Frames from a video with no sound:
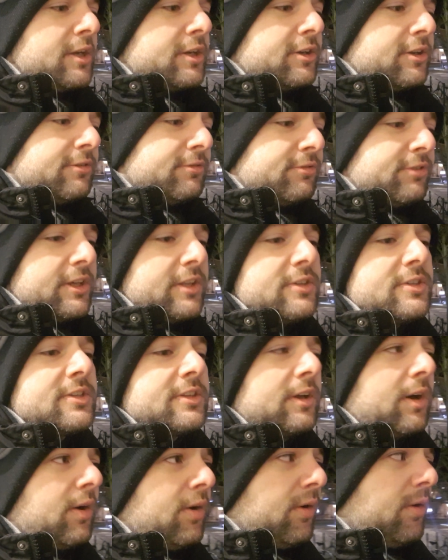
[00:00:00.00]
convince
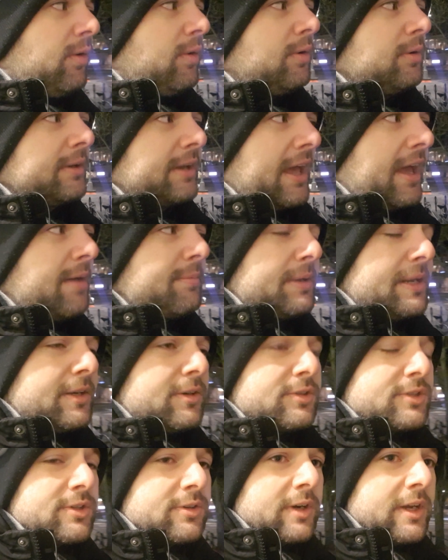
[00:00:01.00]
the whole damn
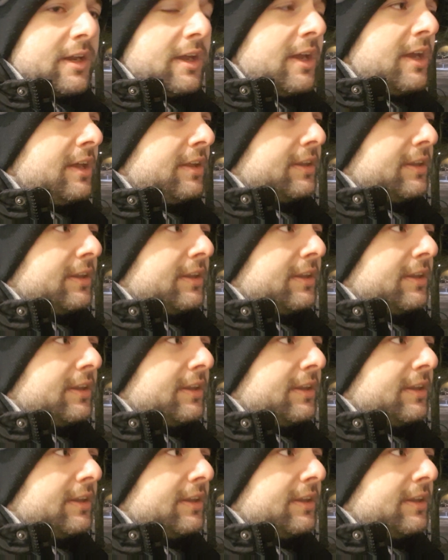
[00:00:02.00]
industry